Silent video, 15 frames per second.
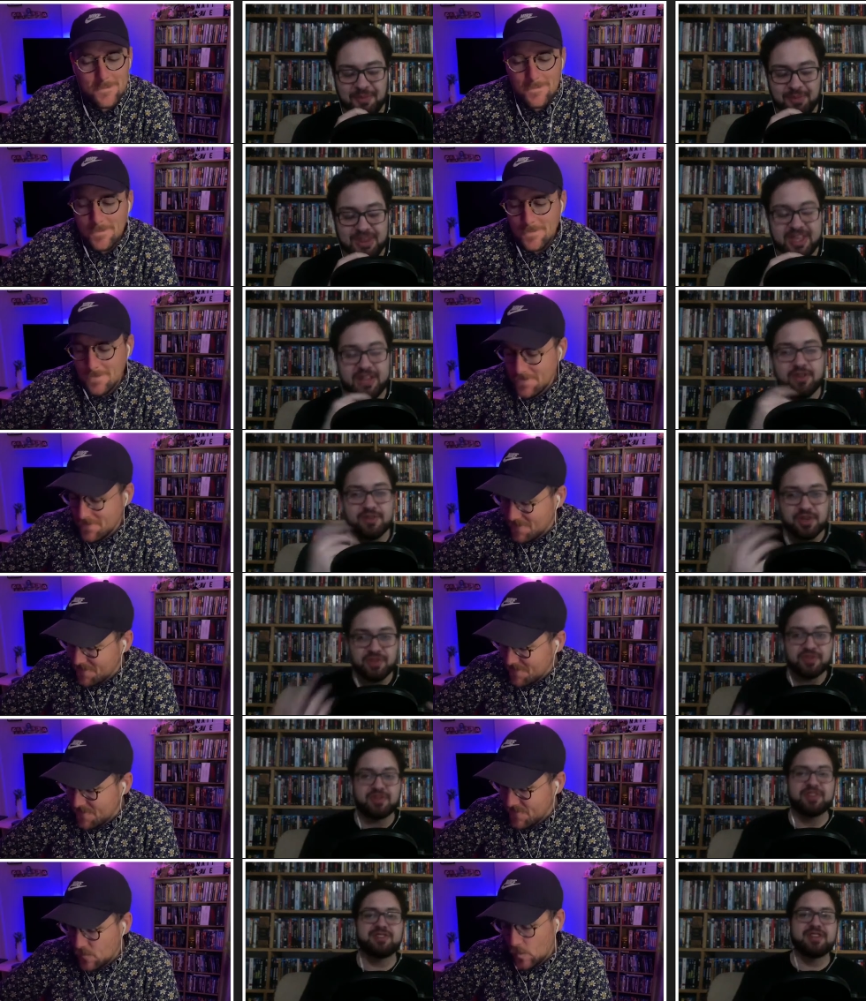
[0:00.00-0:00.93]
Speaker 1: Um, but then there's
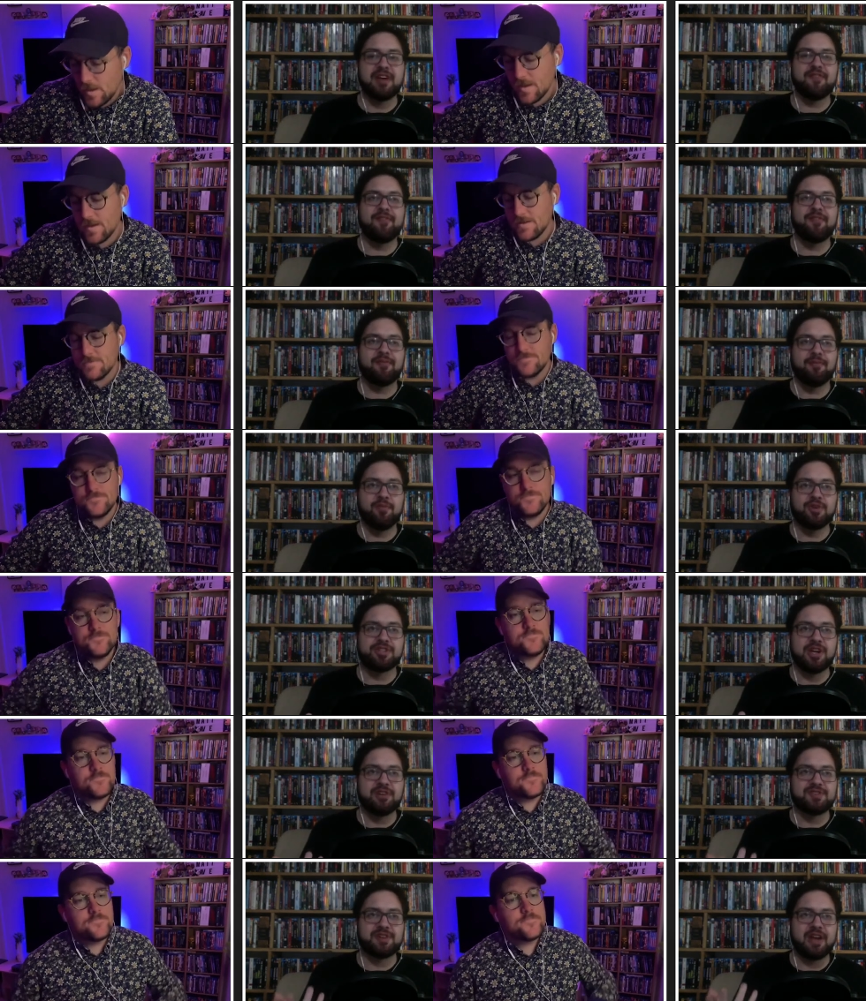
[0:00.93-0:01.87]
also the stuff which
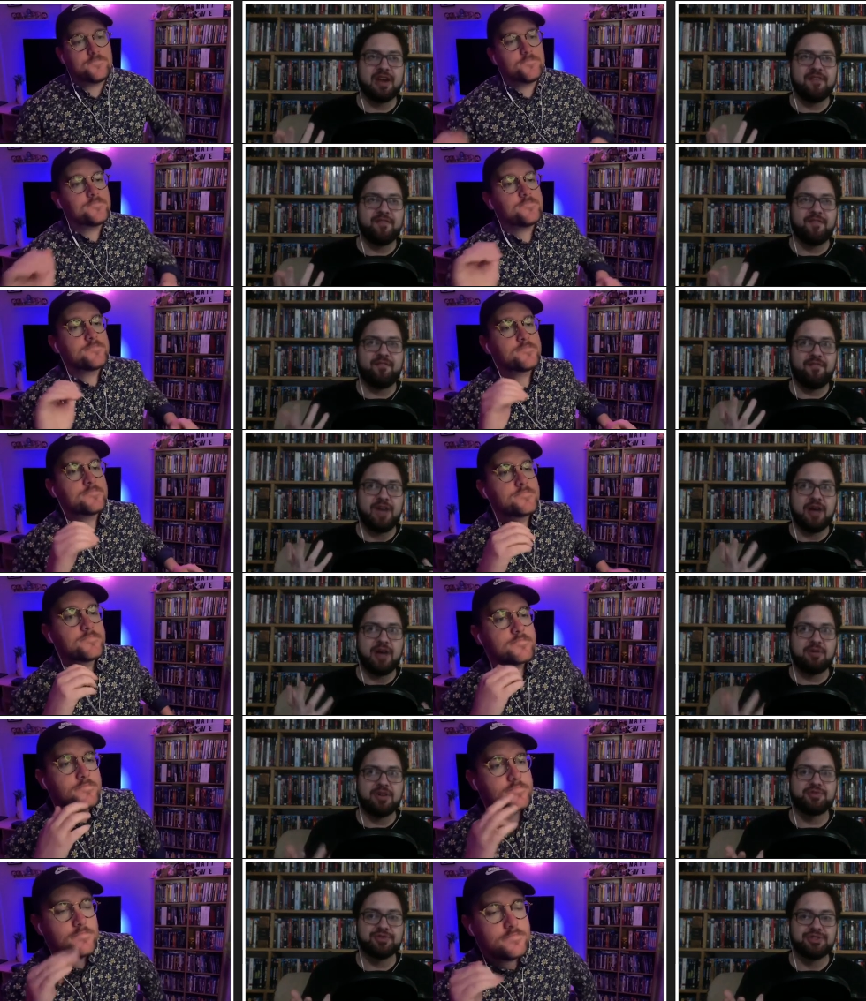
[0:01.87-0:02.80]
I also kind of
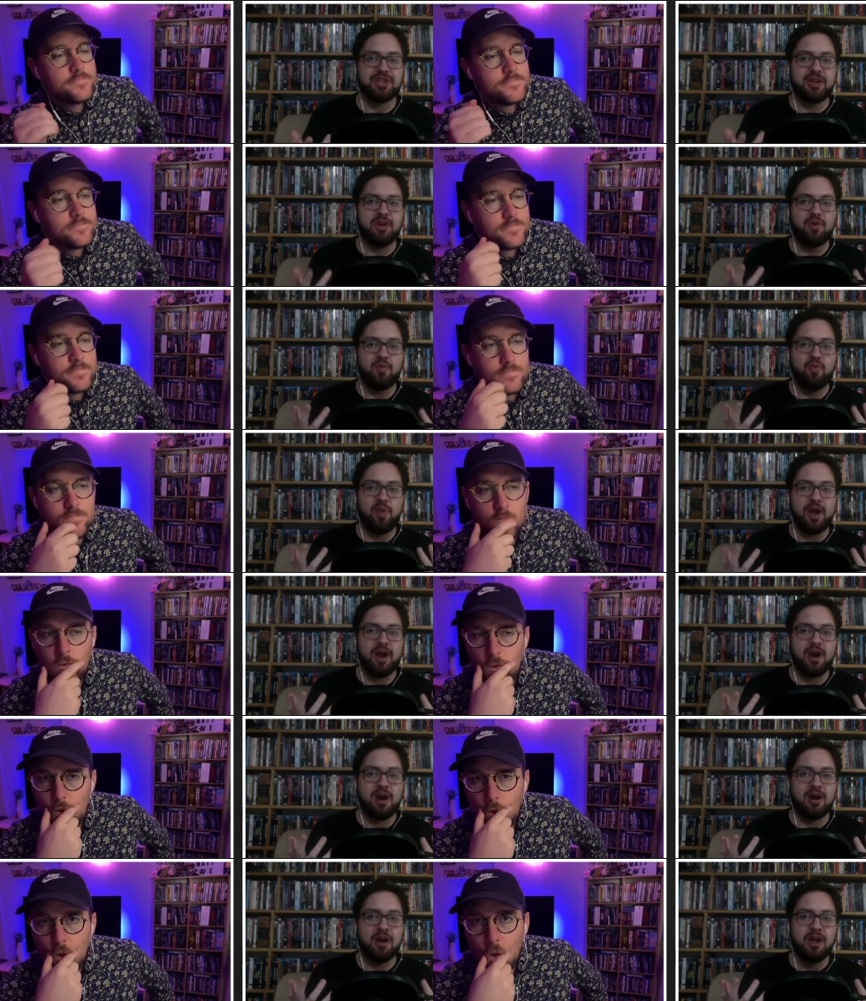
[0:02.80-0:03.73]
found interesting
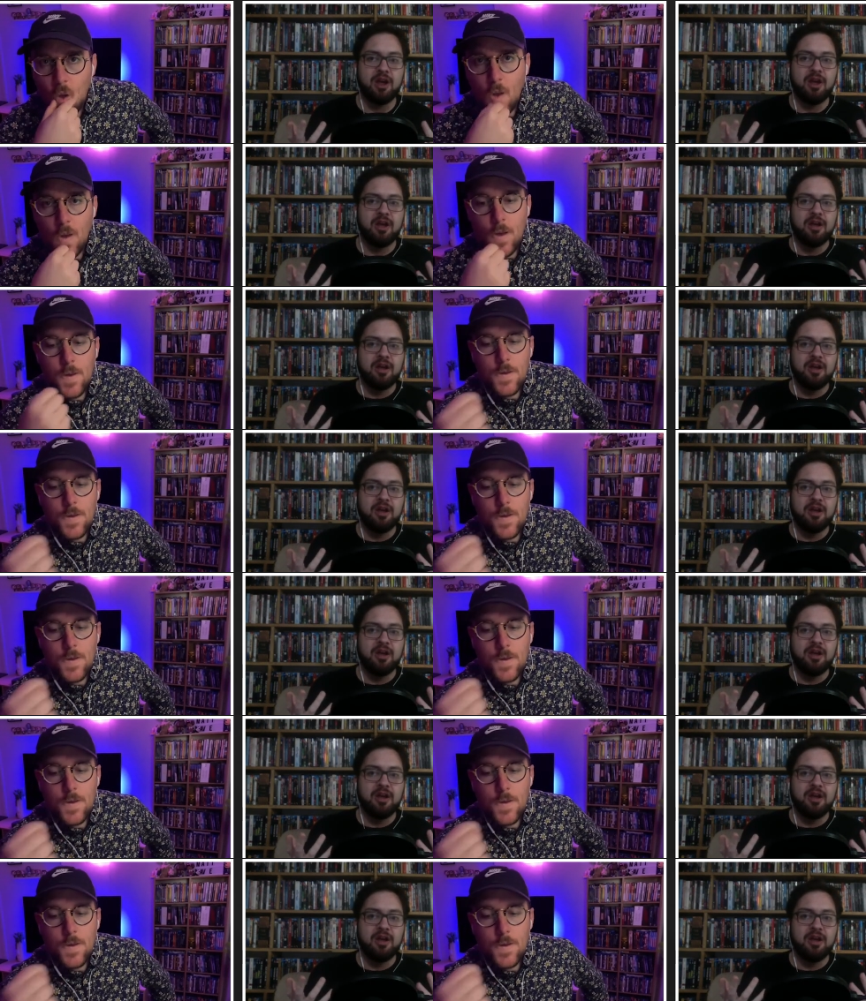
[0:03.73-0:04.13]
where